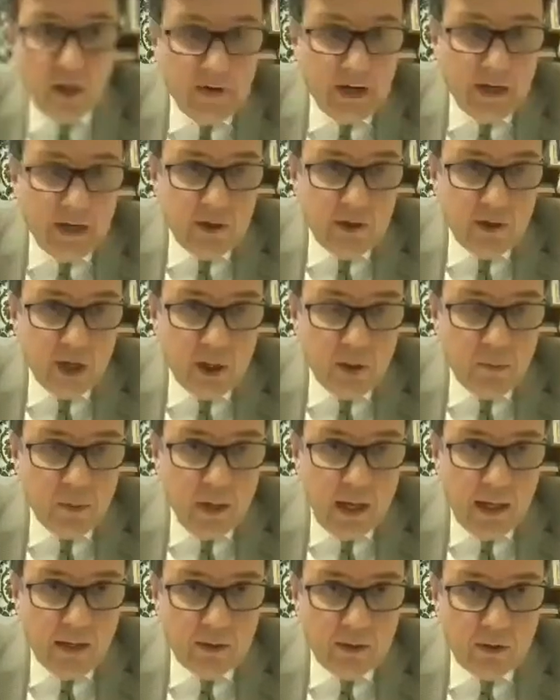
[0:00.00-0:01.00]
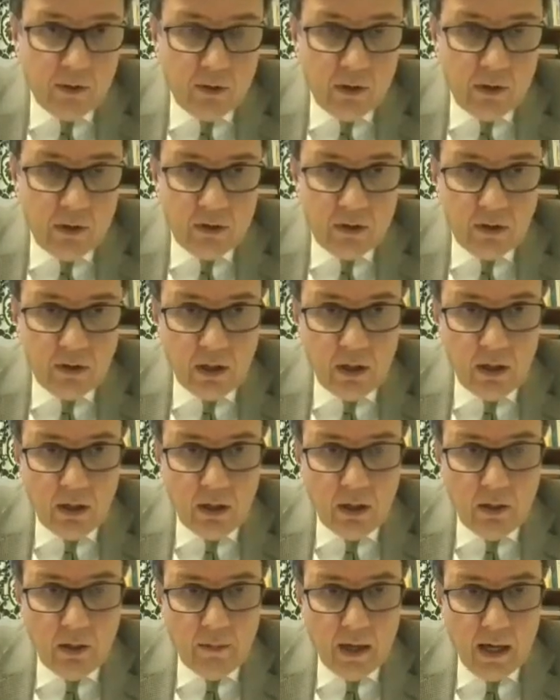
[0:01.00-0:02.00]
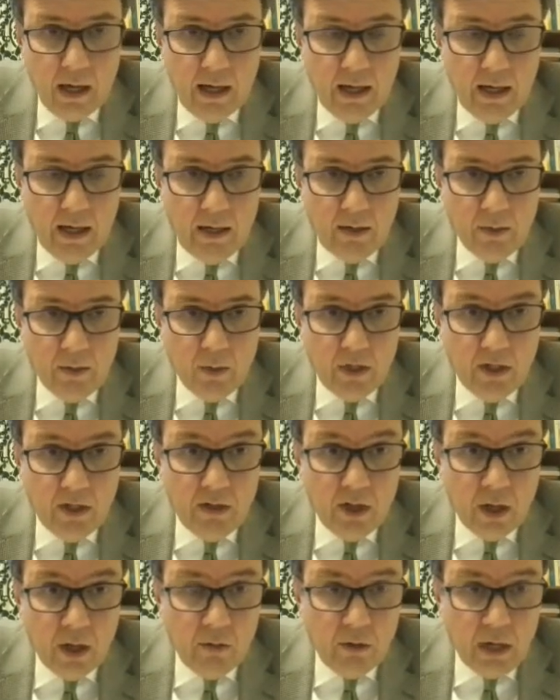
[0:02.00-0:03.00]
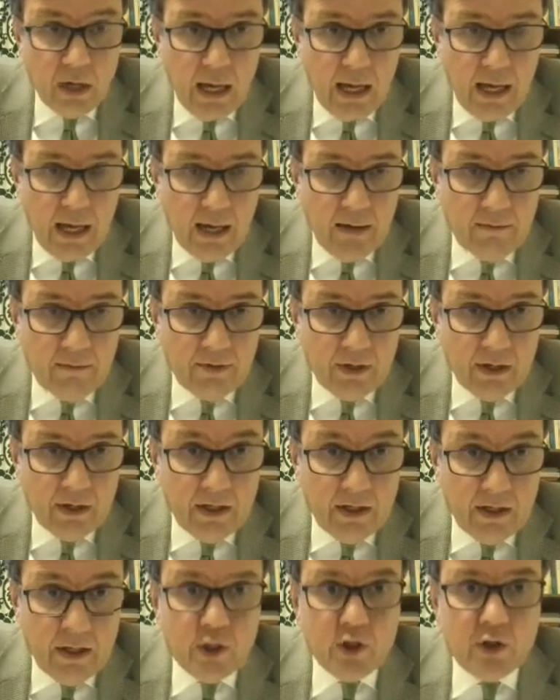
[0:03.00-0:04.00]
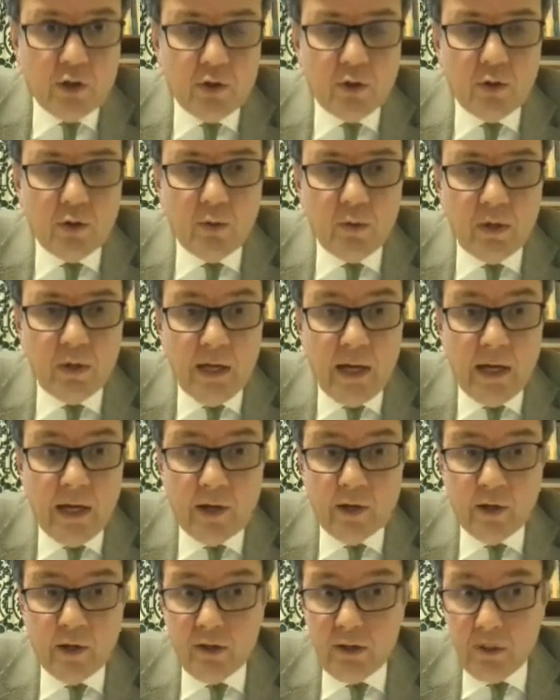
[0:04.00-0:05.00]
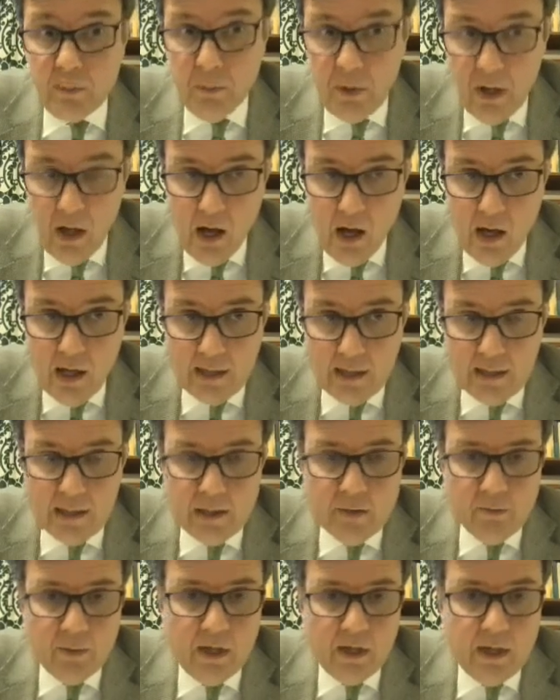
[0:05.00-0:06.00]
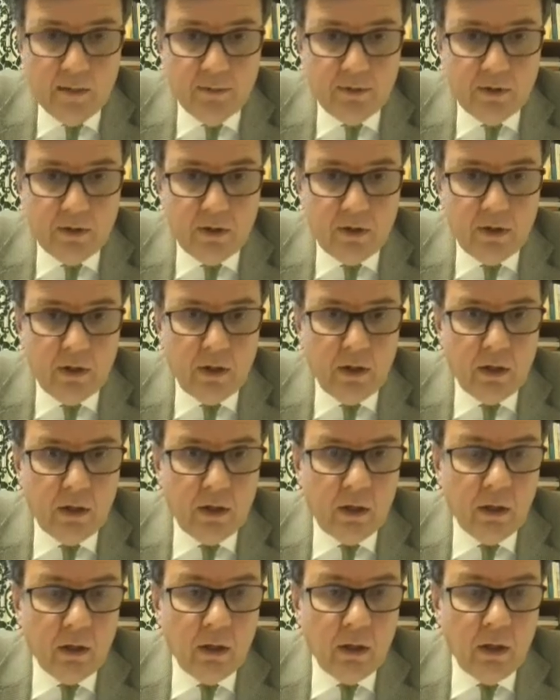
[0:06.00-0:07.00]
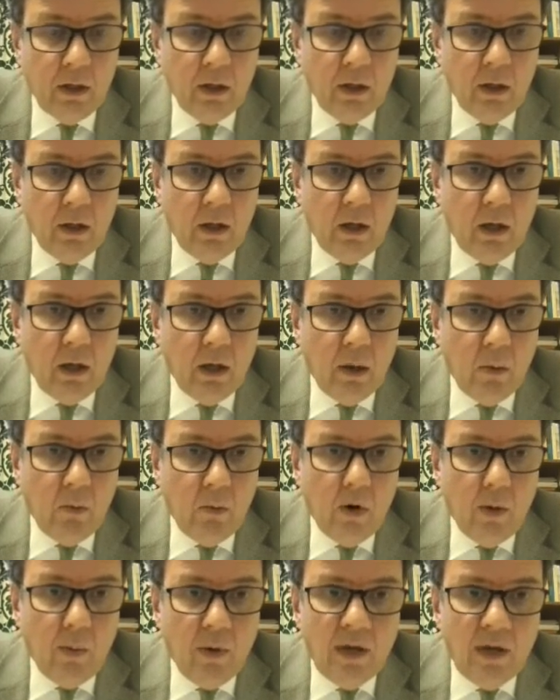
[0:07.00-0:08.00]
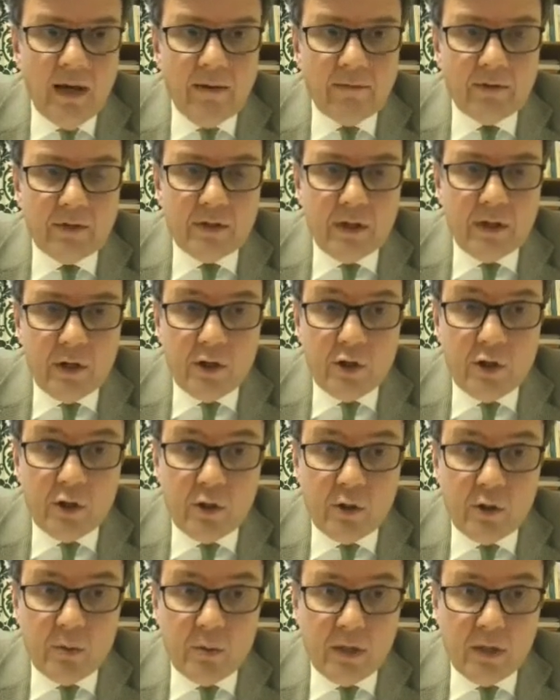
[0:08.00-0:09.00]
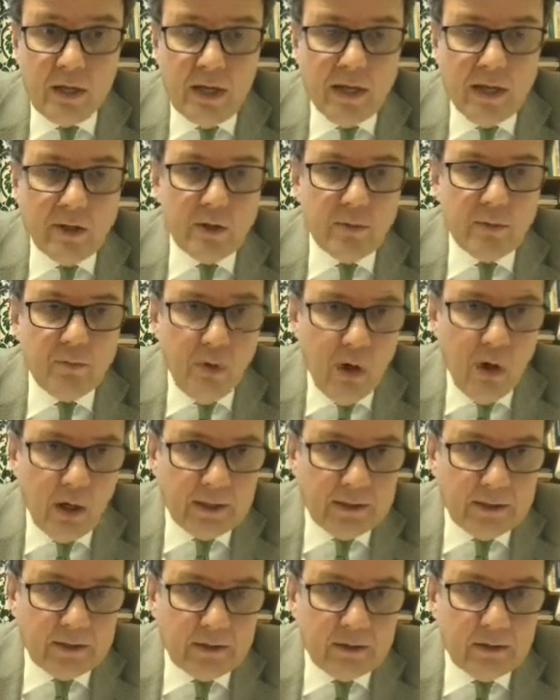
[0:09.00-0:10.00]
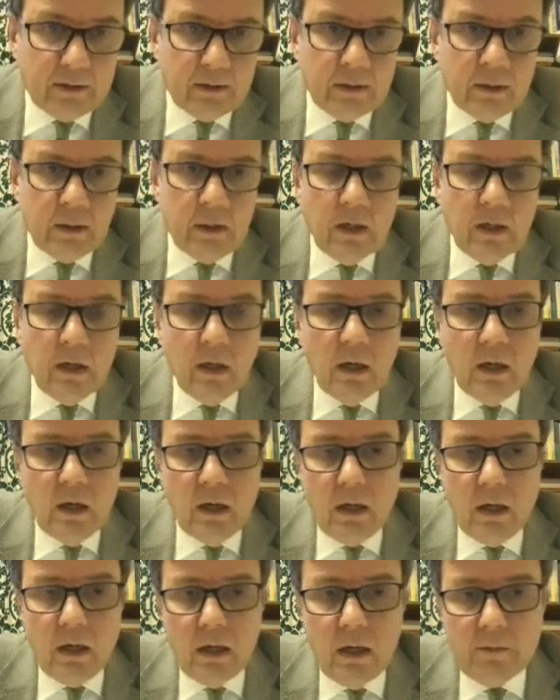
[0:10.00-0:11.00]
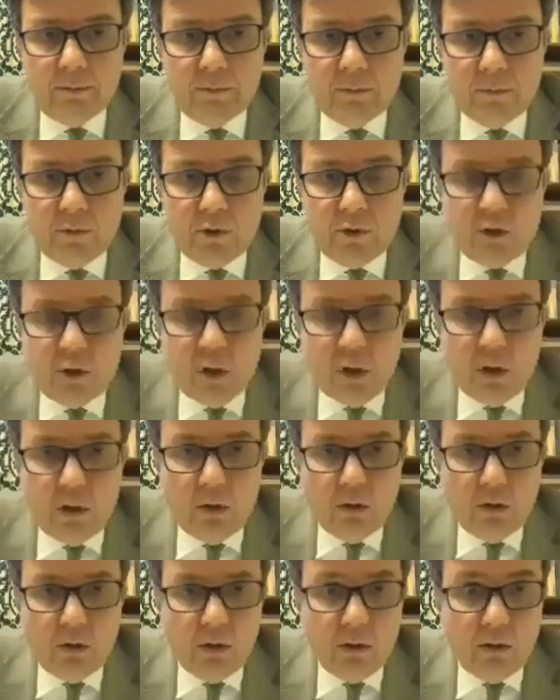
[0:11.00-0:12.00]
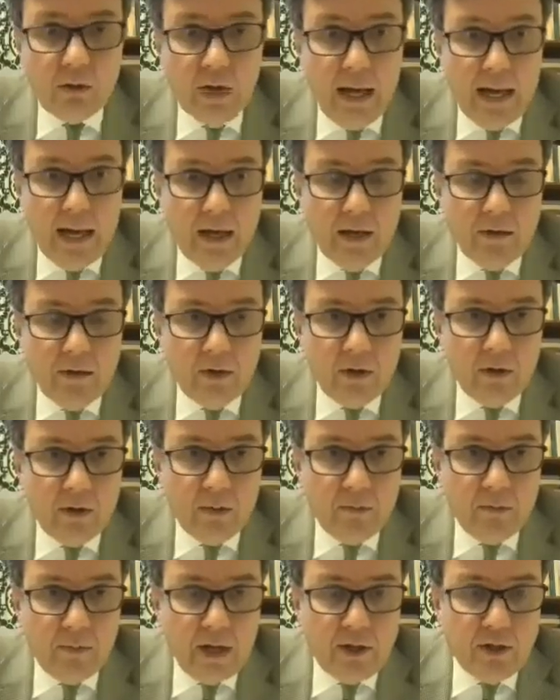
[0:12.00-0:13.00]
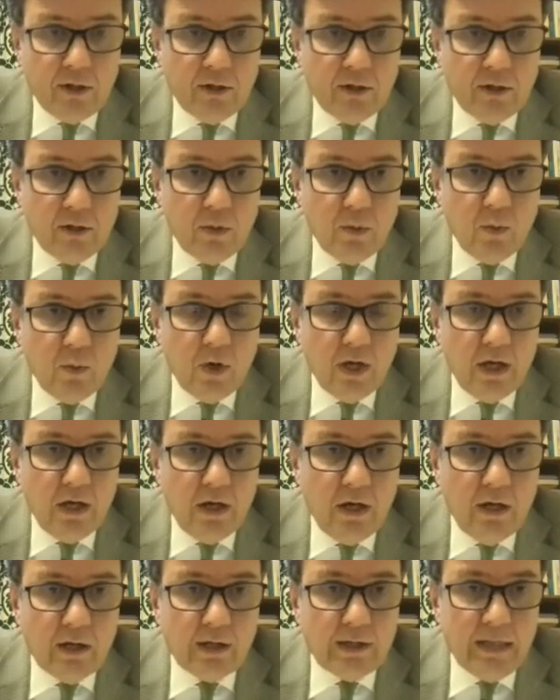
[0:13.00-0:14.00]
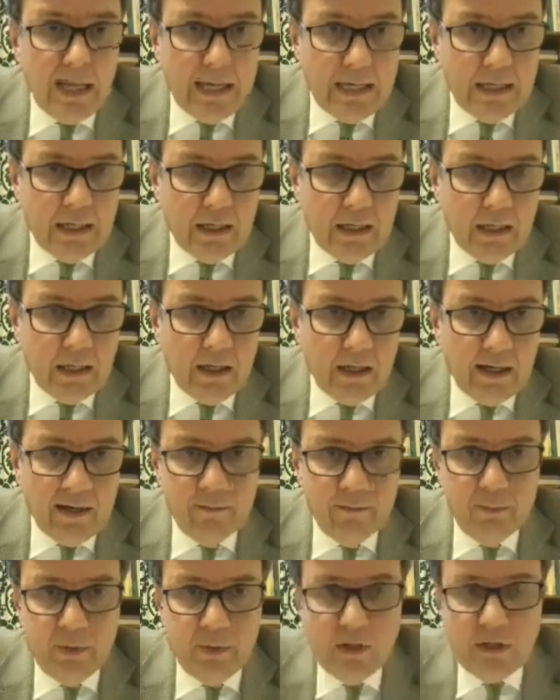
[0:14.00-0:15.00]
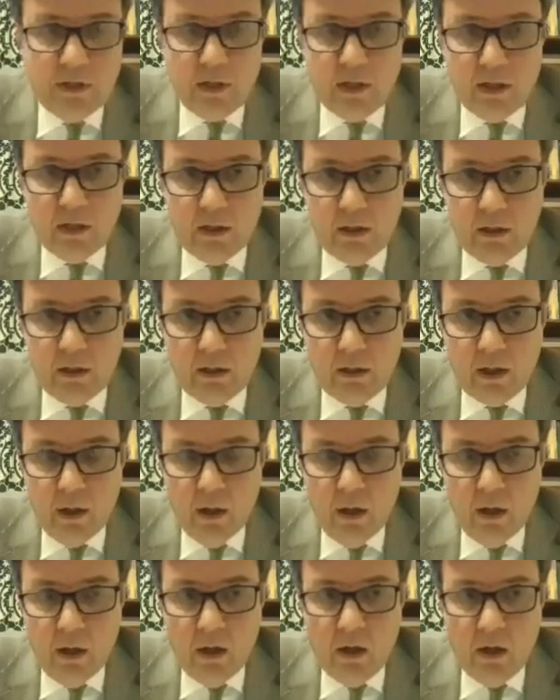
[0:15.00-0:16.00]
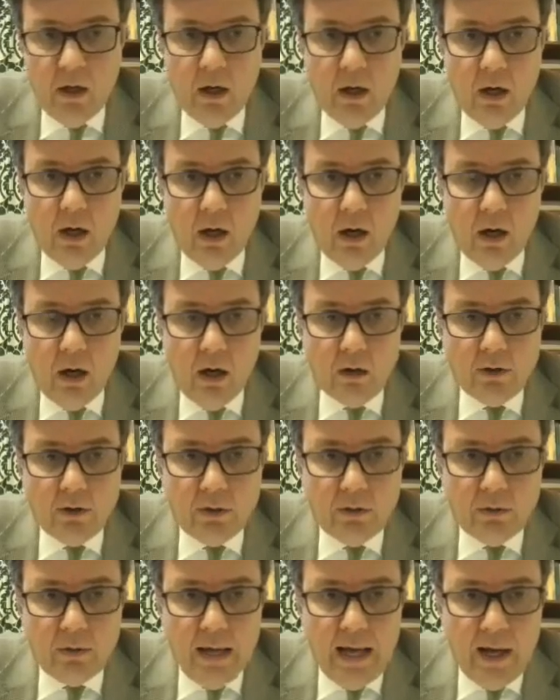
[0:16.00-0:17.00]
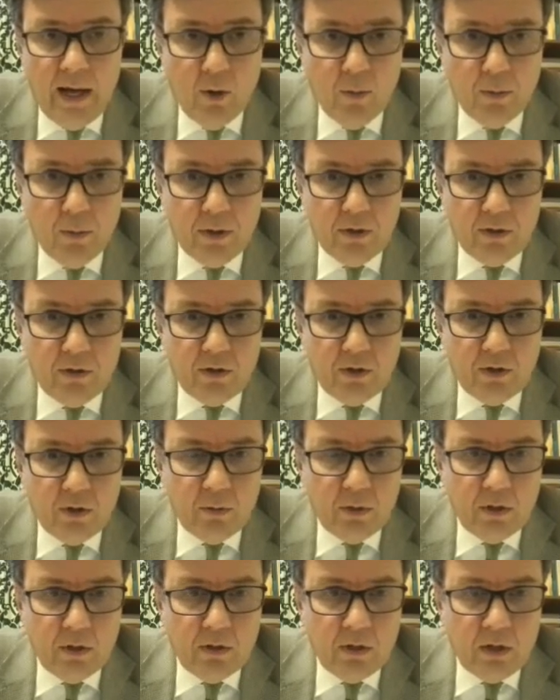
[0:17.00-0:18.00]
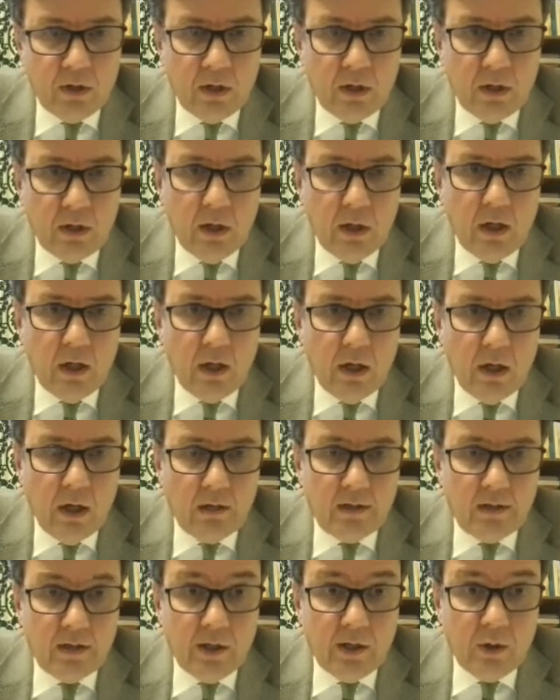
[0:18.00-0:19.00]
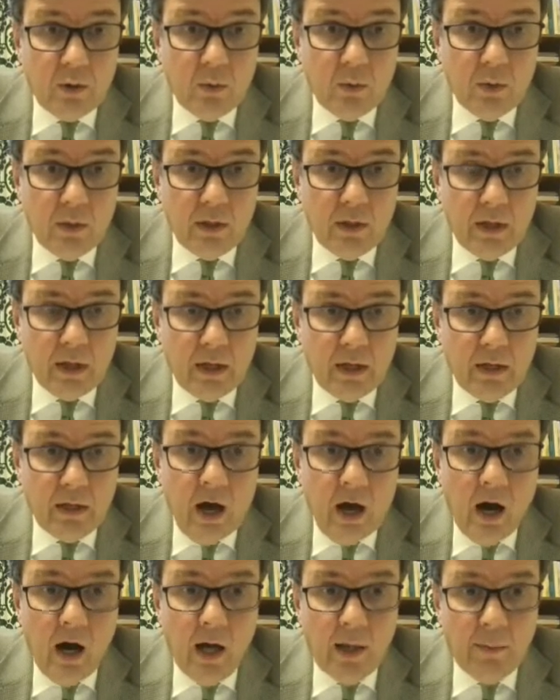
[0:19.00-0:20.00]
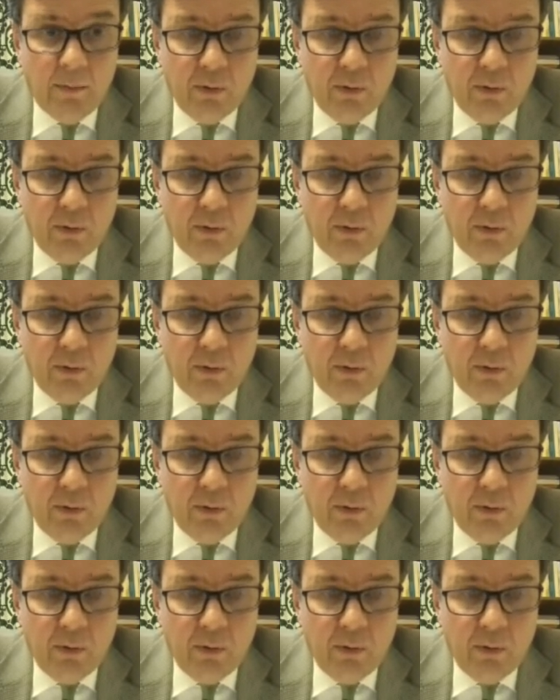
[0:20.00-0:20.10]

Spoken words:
any such plans, Chris, and we don't have an issue with energy supply, let's be absolutely clear. What we have is an issue with energy price. So, the measures that we are taking and have been taking are to help consumers deal with the high